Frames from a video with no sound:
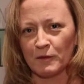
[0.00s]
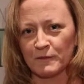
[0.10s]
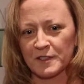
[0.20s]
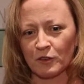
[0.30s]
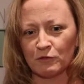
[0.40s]

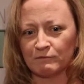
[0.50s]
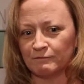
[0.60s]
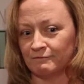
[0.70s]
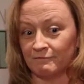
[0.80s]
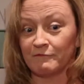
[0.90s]
So
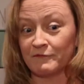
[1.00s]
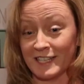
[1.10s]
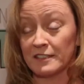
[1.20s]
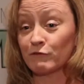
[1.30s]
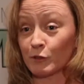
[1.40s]

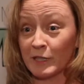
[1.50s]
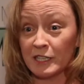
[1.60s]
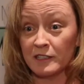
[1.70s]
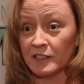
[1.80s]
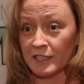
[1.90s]
this for
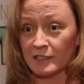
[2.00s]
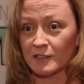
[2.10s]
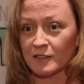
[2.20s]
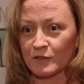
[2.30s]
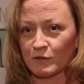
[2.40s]
me
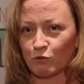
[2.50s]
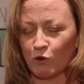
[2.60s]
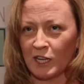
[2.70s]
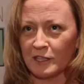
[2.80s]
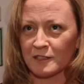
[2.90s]
is,
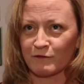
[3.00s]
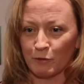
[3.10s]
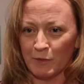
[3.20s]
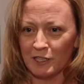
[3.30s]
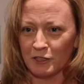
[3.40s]
while it's
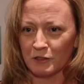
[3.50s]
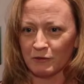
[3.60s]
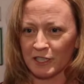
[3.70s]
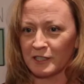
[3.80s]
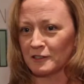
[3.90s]
familiar,
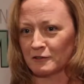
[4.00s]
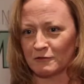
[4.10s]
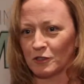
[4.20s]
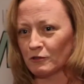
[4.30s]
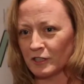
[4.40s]
it is
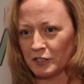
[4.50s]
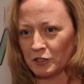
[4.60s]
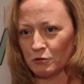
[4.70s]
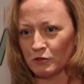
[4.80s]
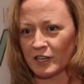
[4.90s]
totally
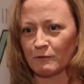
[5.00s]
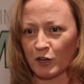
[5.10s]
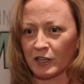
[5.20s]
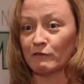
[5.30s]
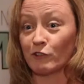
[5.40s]
new that I'm
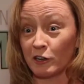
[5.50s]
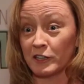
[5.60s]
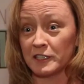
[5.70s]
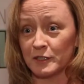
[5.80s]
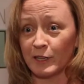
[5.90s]
working
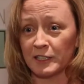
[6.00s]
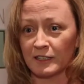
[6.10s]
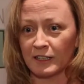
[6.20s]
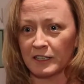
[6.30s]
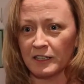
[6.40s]
very
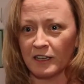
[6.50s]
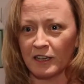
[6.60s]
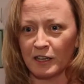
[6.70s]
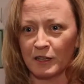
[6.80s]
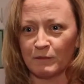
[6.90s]
independently,
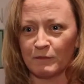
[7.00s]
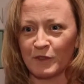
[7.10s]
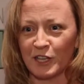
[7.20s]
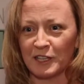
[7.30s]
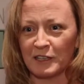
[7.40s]

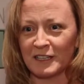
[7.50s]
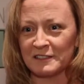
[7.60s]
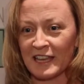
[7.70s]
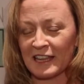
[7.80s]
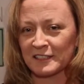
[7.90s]

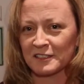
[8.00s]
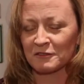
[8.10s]
and that